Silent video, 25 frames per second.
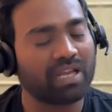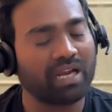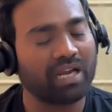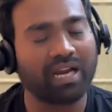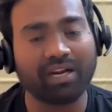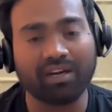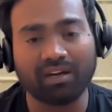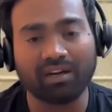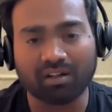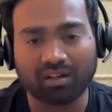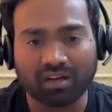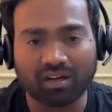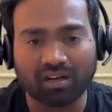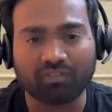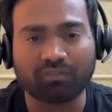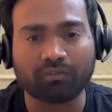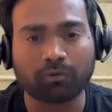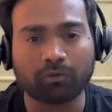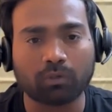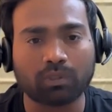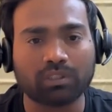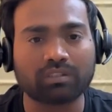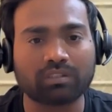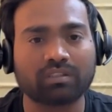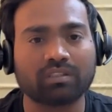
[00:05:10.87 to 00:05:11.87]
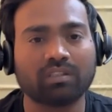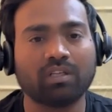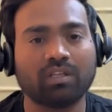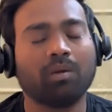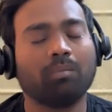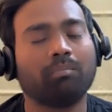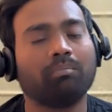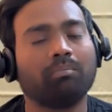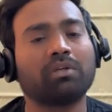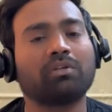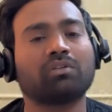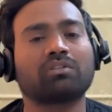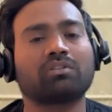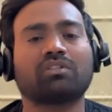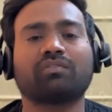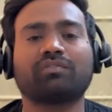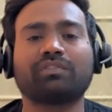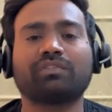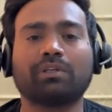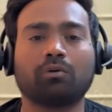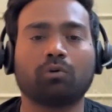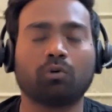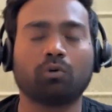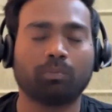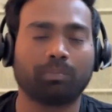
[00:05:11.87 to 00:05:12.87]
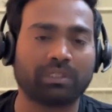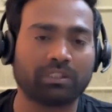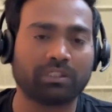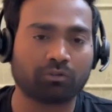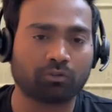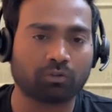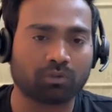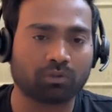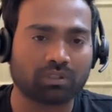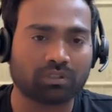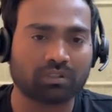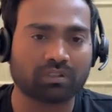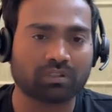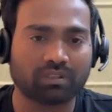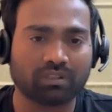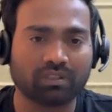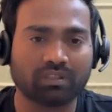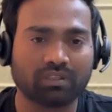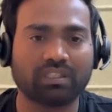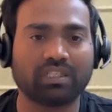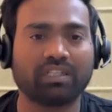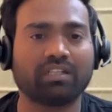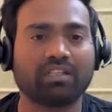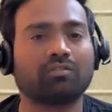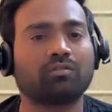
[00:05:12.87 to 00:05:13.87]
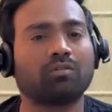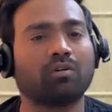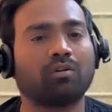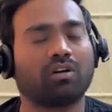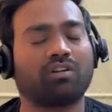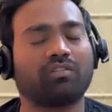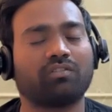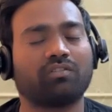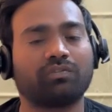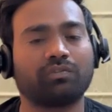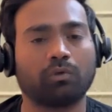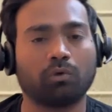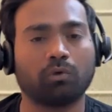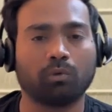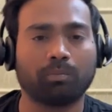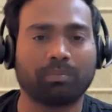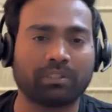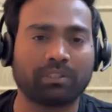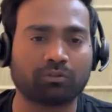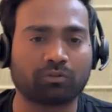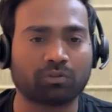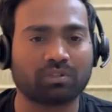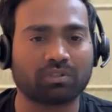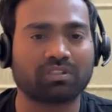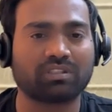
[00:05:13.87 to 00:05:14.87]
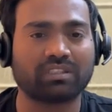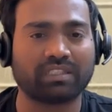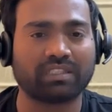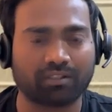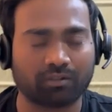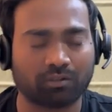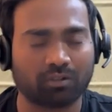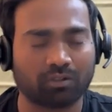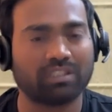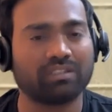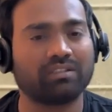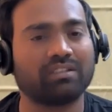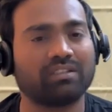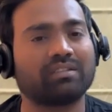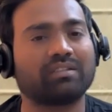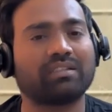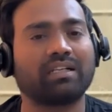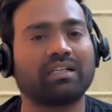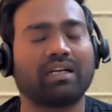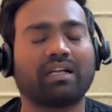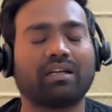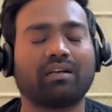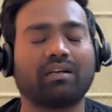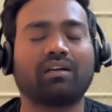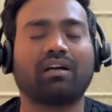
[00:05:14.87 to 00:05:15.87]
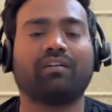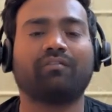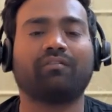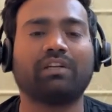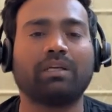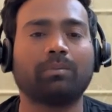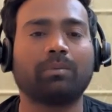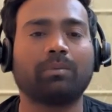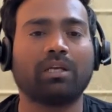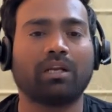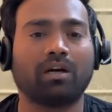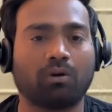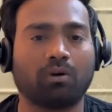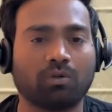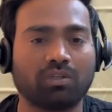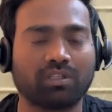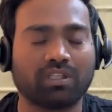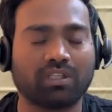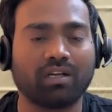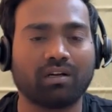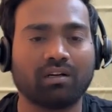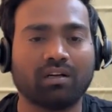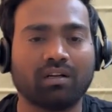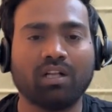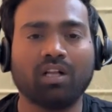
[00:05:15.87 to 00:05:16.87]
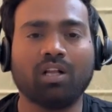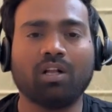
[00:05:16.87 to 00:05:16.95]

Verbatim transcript: and of course because of the open source there is a lot of open source technologies that are available out there